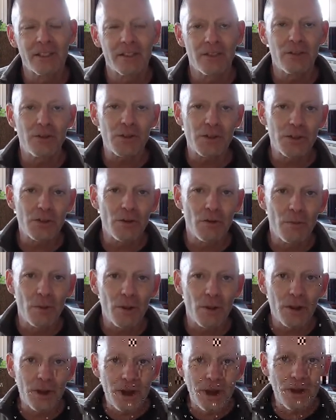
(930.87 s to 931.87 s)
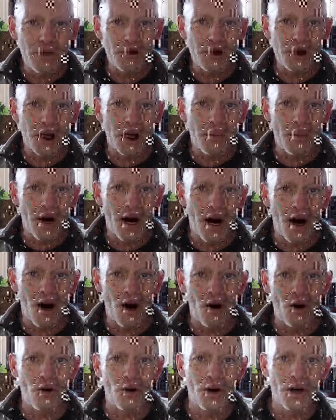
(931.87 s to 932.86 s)
You still believe
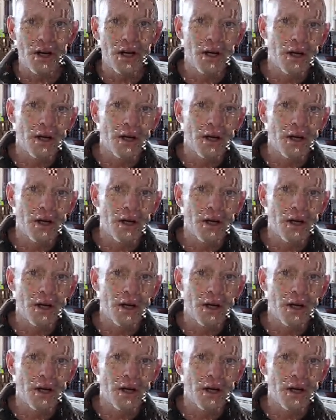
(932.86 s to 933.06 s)
somehow